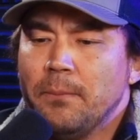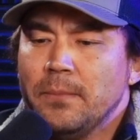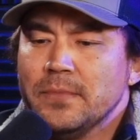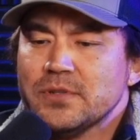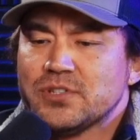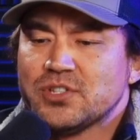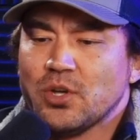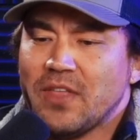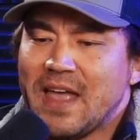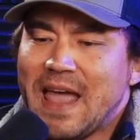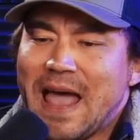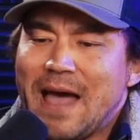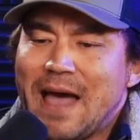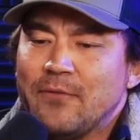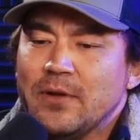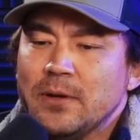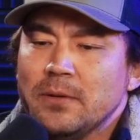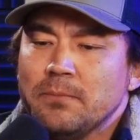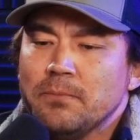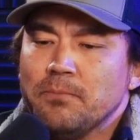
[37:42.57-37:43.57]
So they
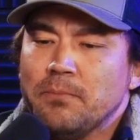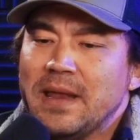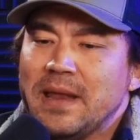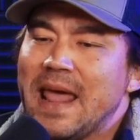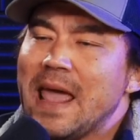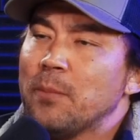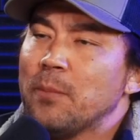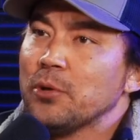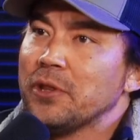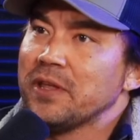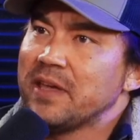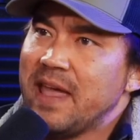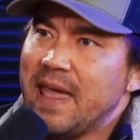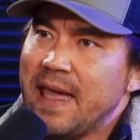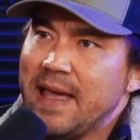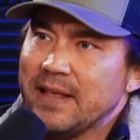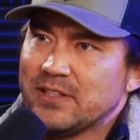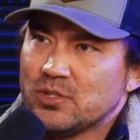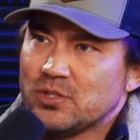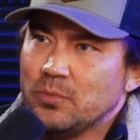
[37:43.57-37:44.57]
haven't been able to
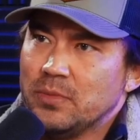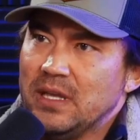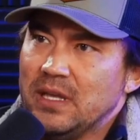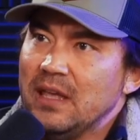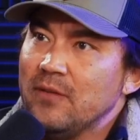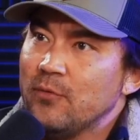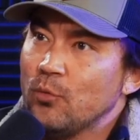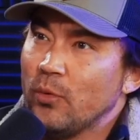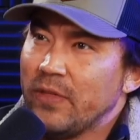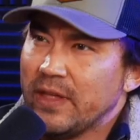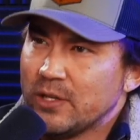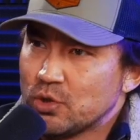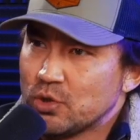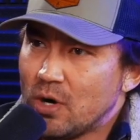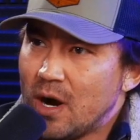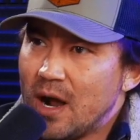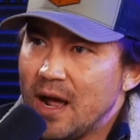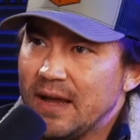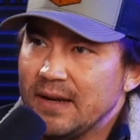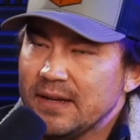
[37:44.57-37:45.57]
cancel me, even when they
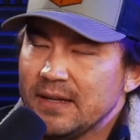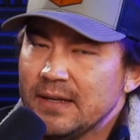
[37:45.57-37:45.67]
tried.